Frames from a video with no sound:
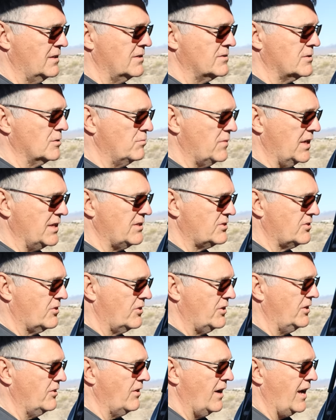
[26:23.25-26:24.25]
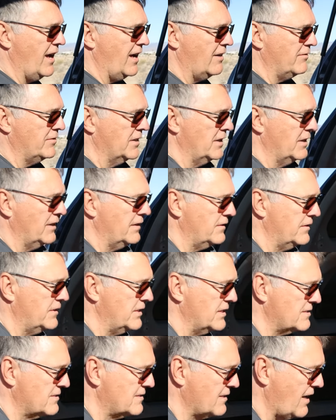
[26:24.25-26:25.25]
So make sure you have
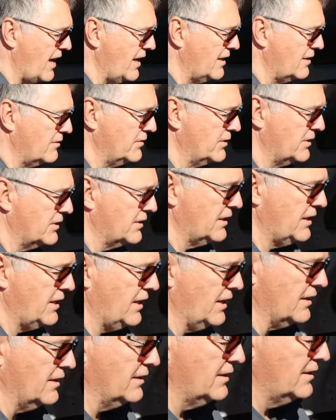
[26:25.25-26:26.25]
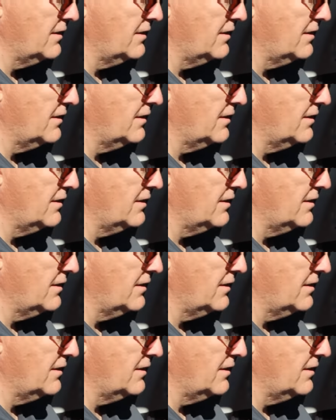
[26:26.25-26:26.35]
this side of your kit.